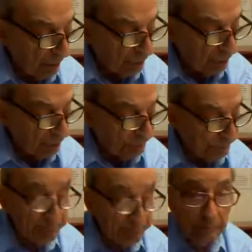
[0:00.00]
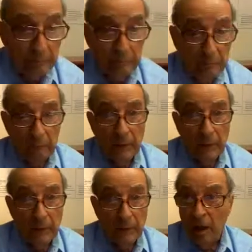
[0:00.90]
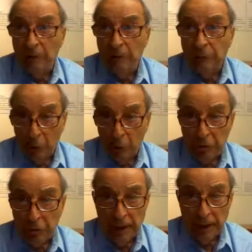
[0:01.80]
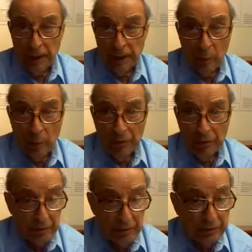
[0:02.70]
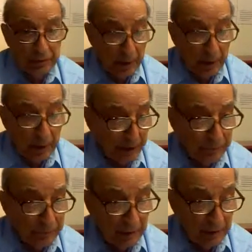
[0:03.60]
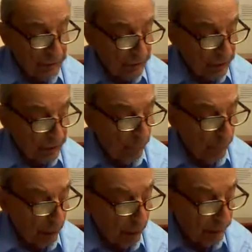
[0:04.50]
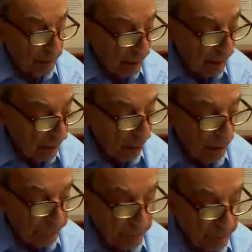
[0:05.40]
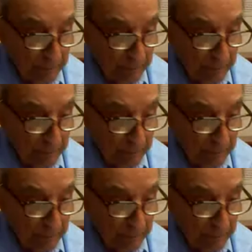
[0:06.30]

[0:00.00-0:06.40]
system. Unfortunately, however, we are still experiencing skyrocketing costs